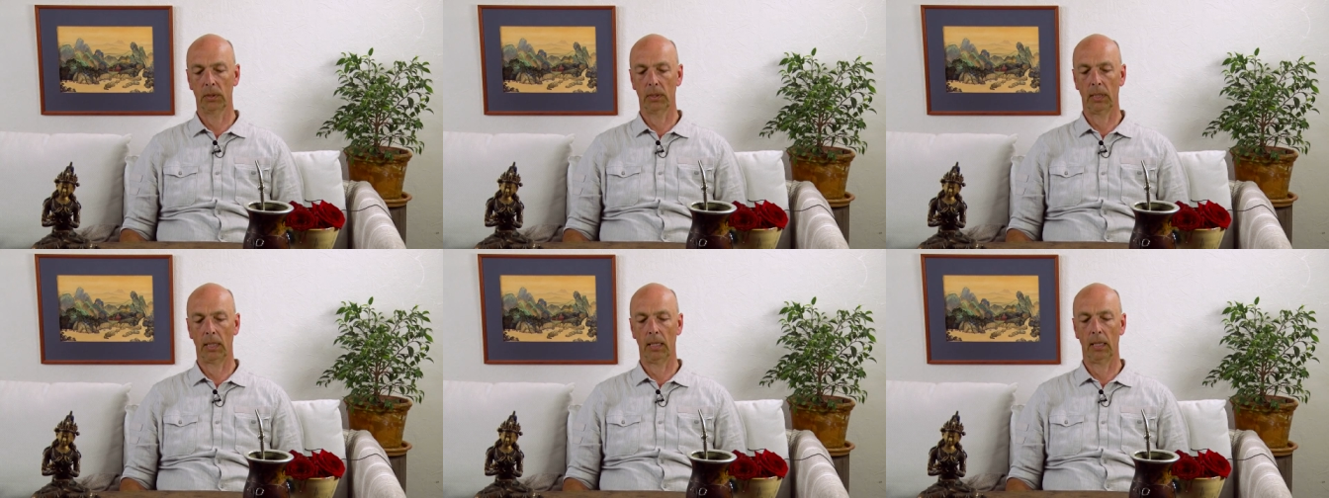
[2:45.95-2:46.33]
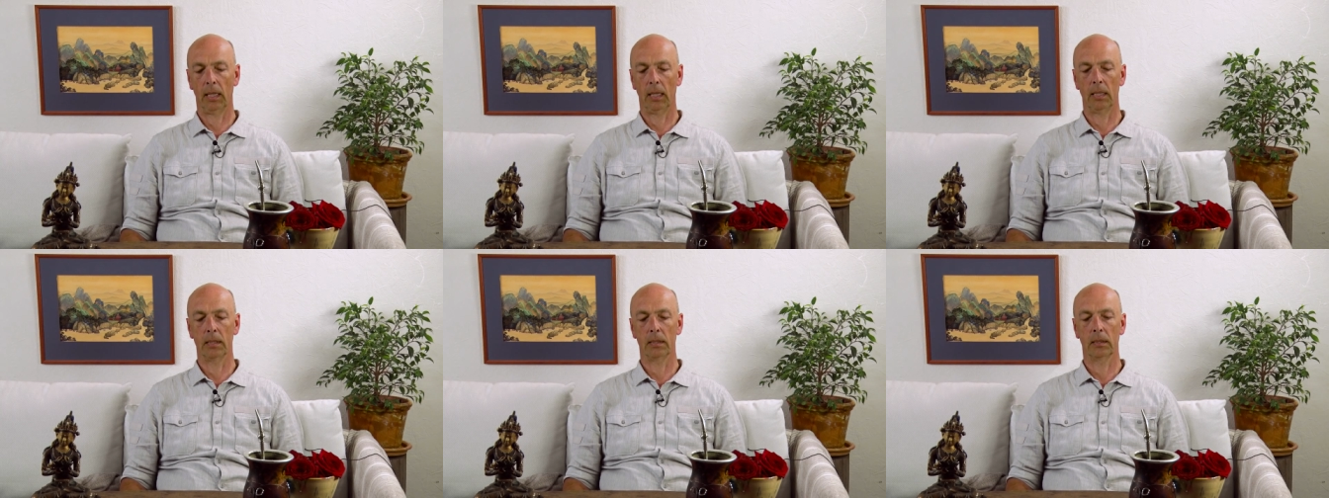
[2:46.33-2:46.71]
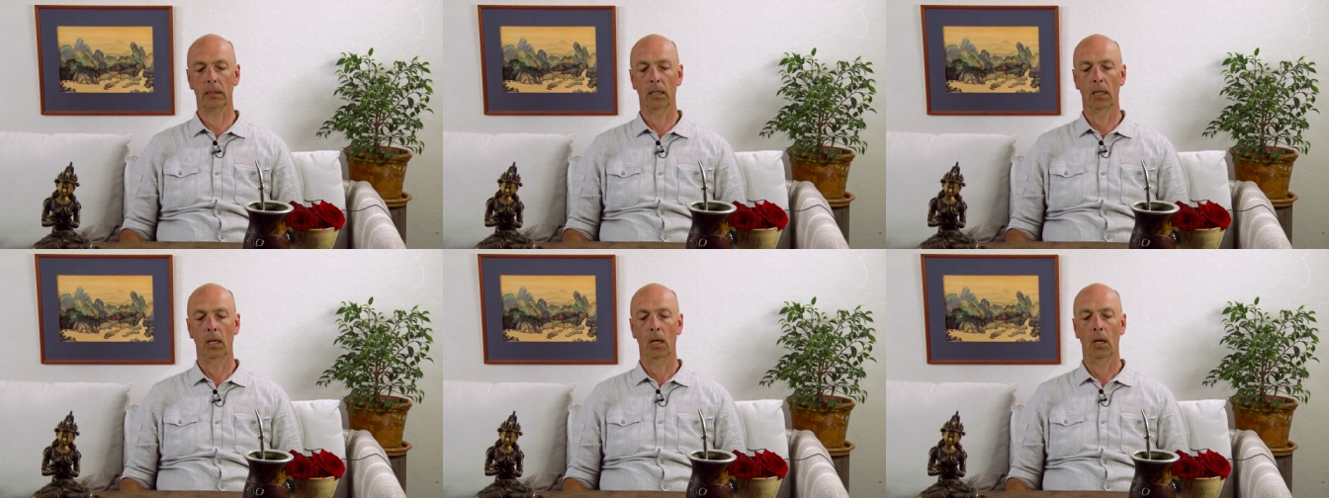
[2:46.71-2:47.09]
tell
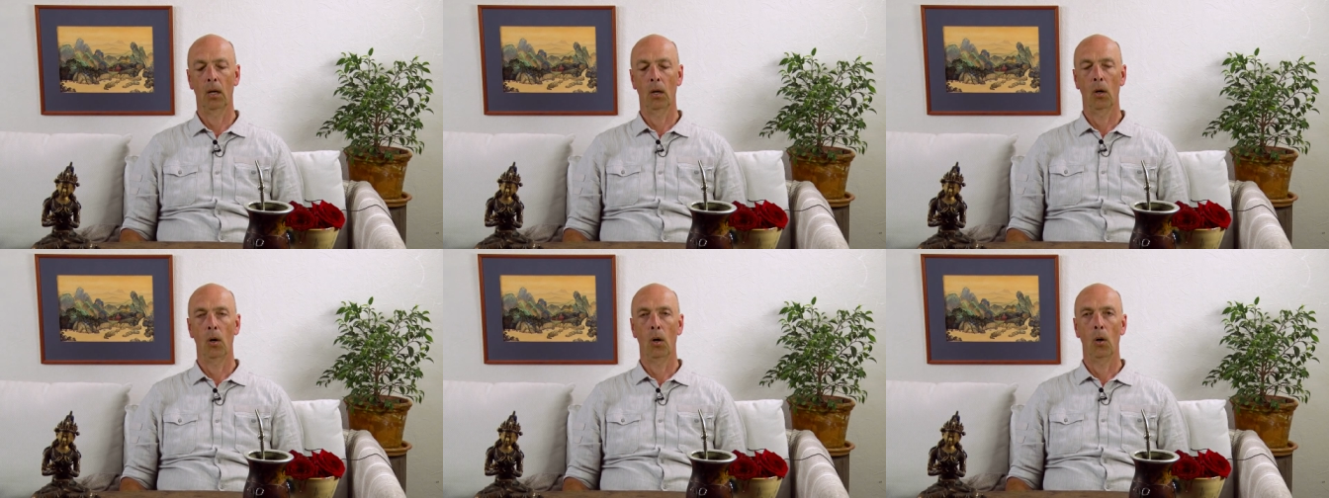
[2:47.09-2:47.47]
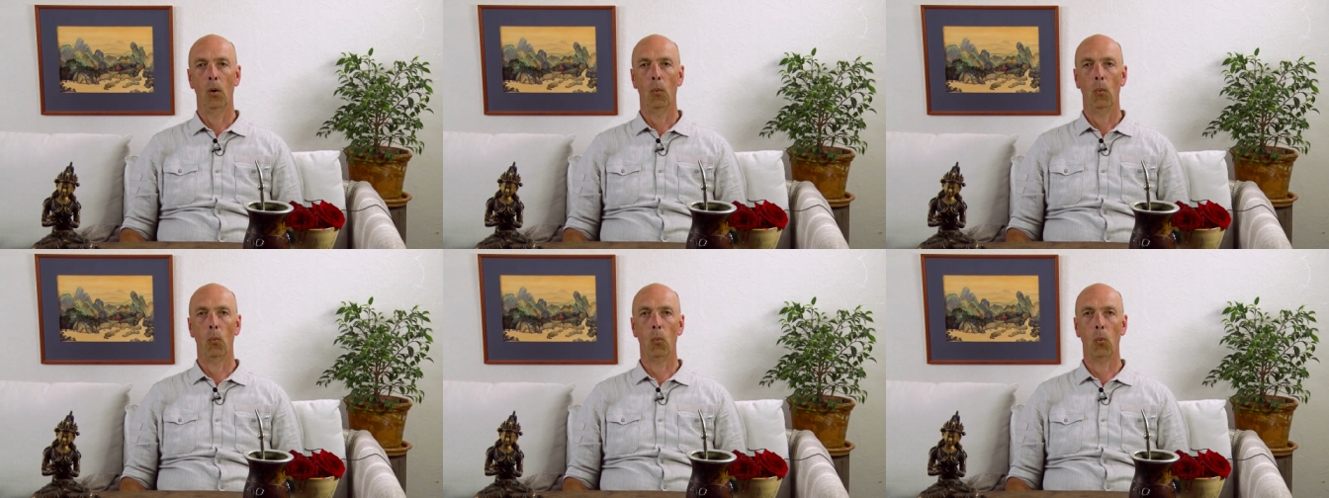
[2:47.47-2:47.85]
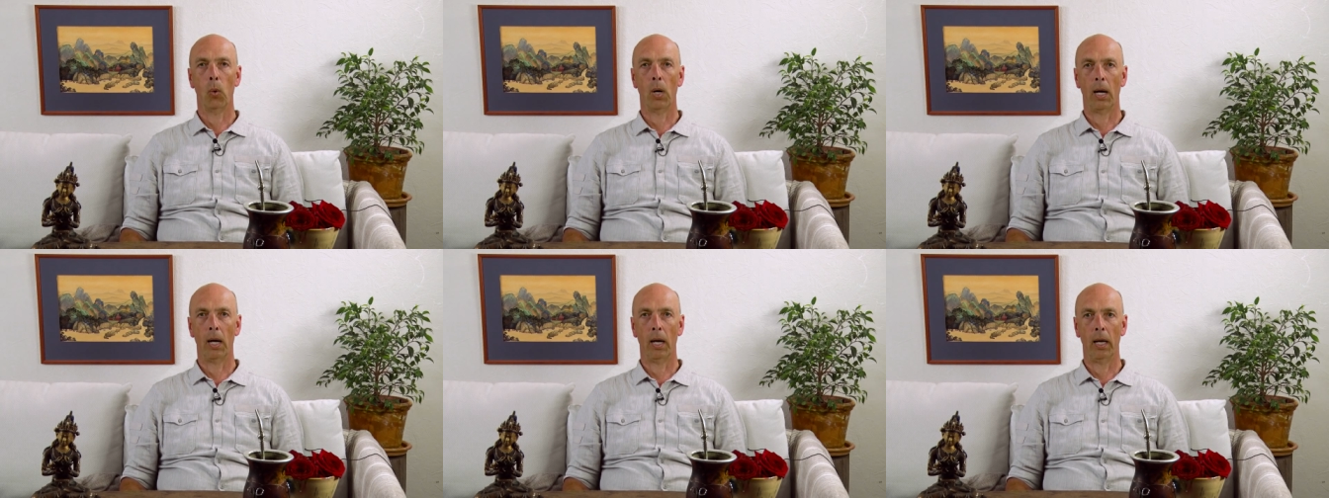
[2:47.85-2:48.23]
us
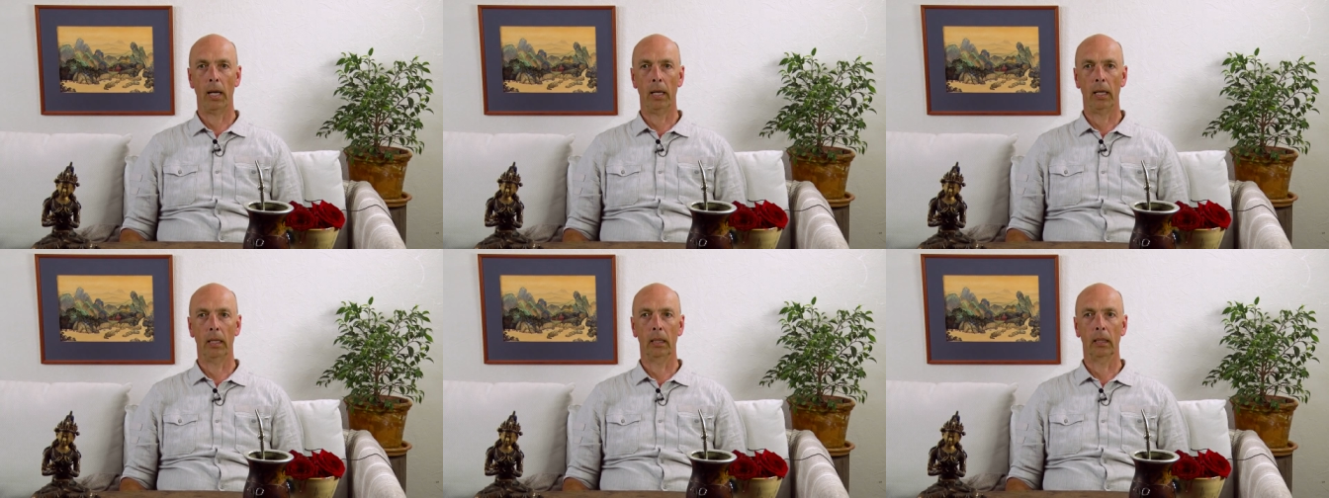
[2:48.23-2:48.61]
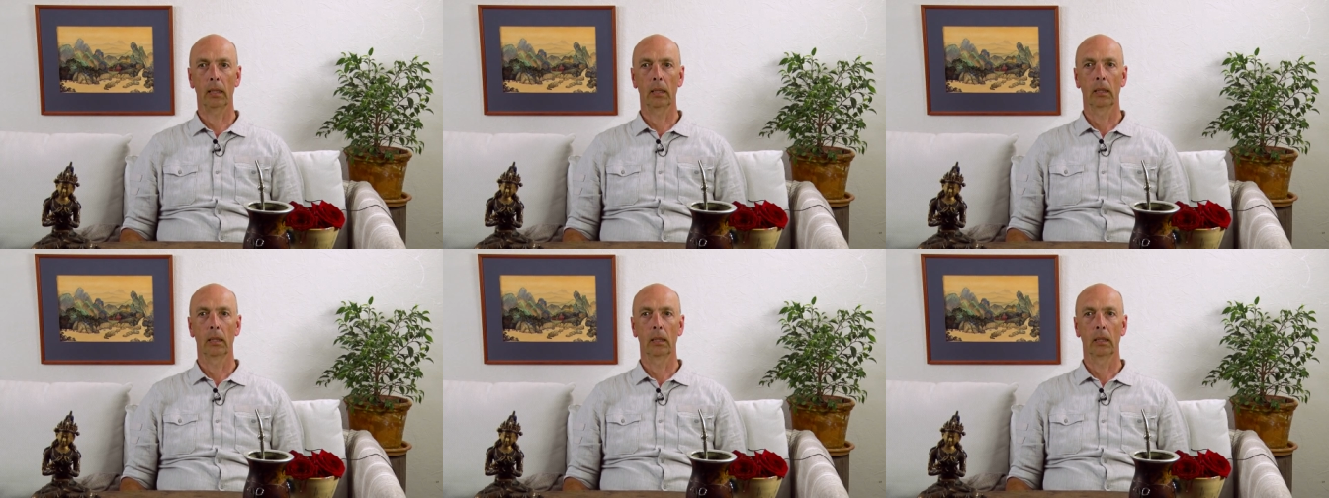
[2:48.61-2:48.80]
why